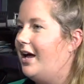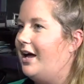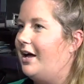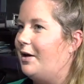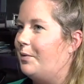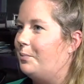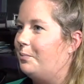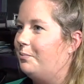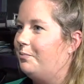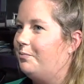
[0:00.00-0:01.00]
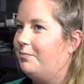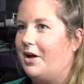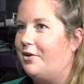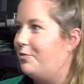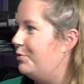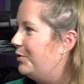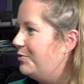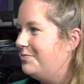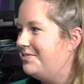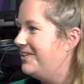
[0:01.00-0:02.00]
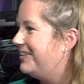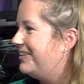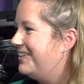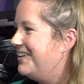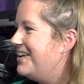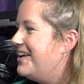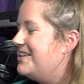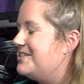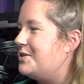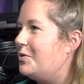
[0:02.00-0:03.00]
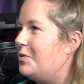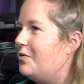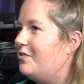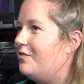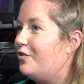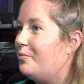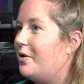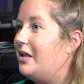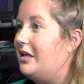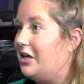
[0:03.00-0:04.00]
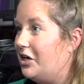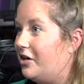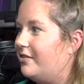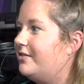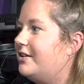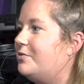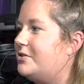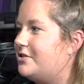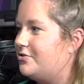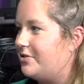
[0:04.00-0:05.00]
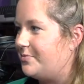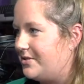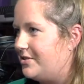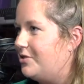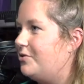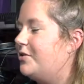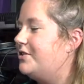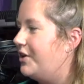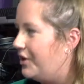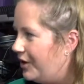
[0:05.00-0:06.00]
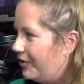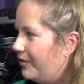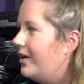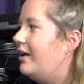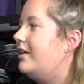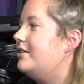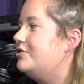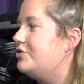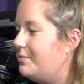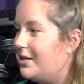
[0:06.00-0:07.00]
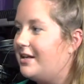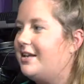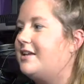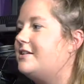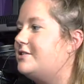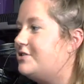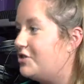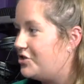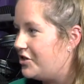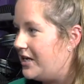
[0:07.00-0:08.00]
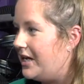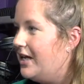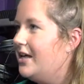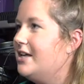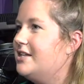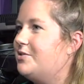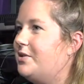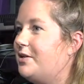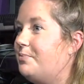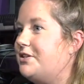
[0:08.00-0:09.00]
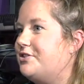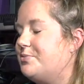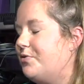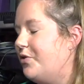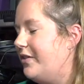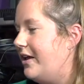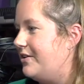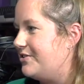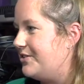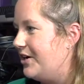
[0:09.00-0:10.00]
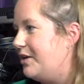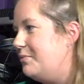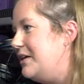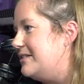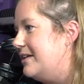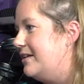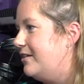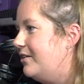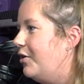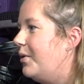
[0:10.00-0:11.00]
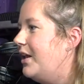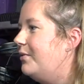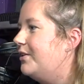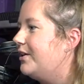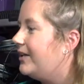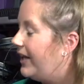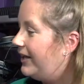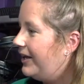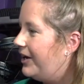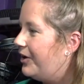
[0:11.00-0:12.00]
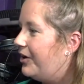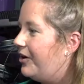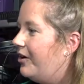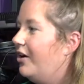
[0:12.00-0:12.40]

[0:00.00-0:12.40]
Um, out of the blue. So for about a year it was trips to Ontario and treatment and surgery. So we did pictures before that all started because they didn't know what he would look like later,